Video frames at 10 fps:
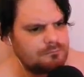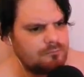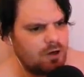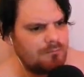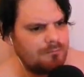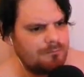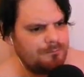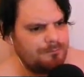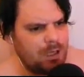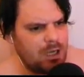Right,
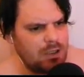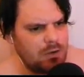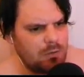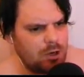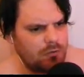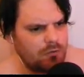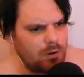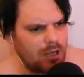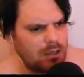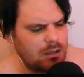burn you lot
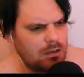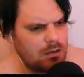away.